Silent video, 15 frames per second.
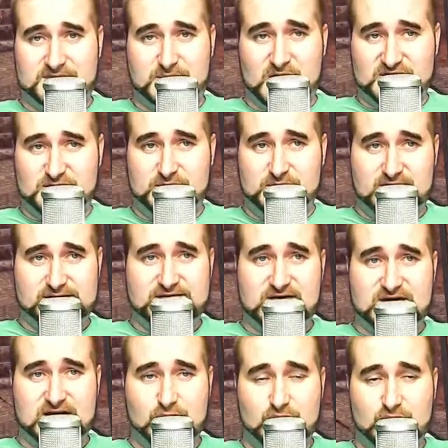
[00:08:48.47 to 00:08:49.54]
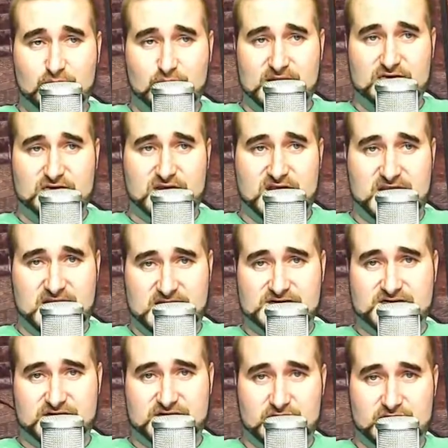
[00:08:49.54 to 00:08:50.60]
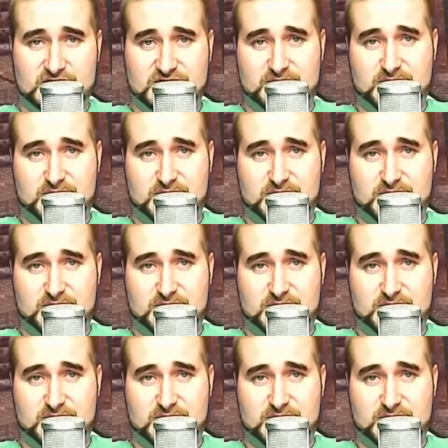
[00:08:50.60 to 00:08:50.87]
possibilities there, and we'll be looking into those.